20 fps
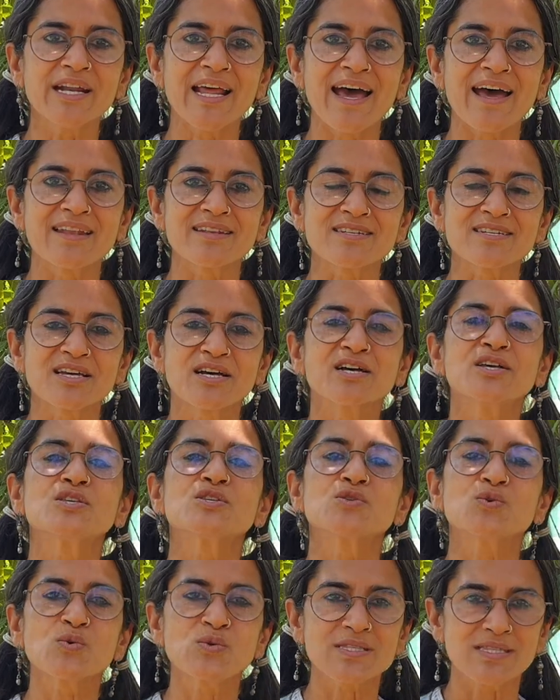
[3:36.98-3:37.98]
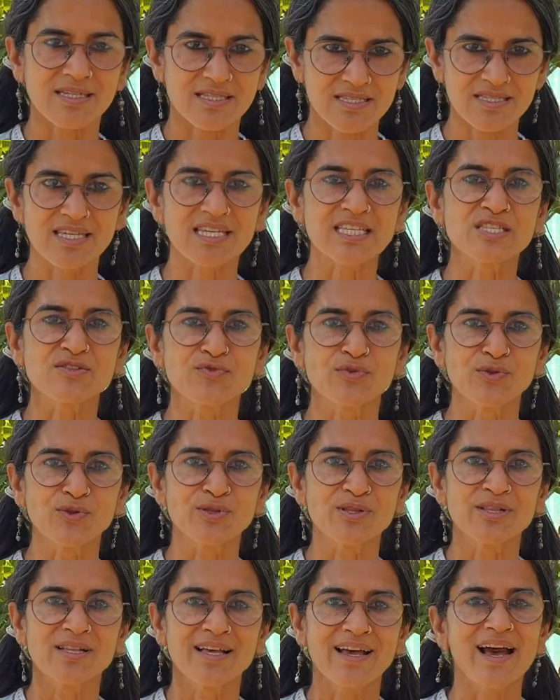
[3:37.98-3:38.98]
ant so successful
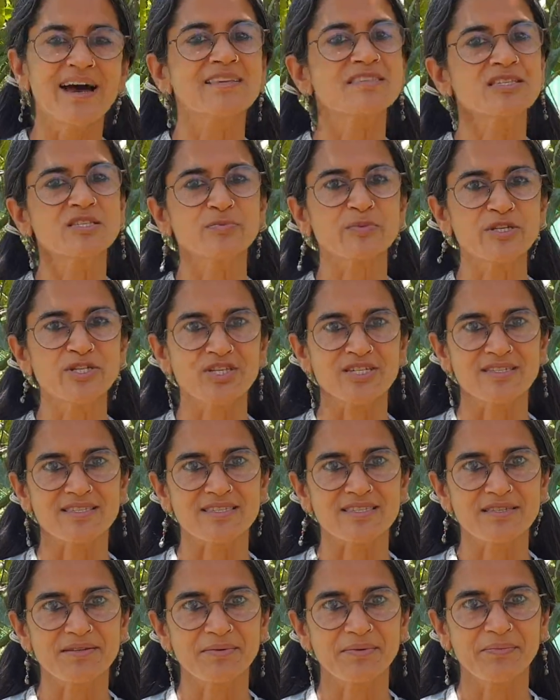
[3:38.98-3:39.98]
as a species.